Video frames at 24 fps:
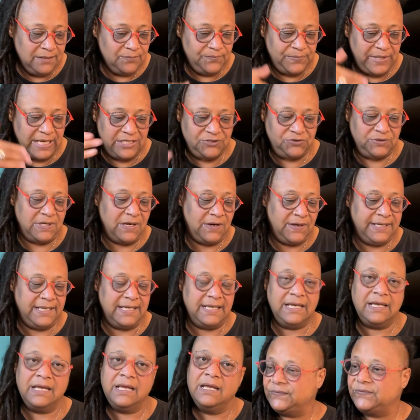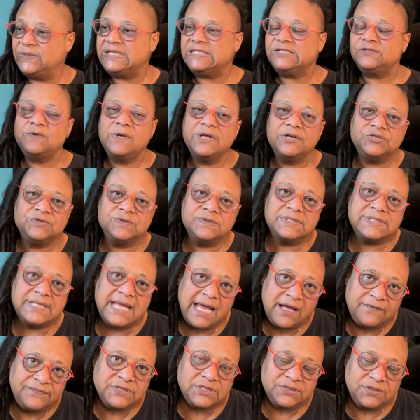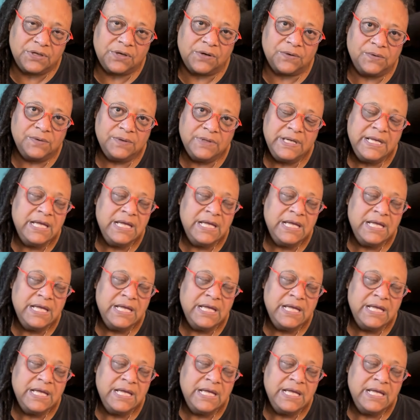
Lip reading: patriarchy. These structures have to go.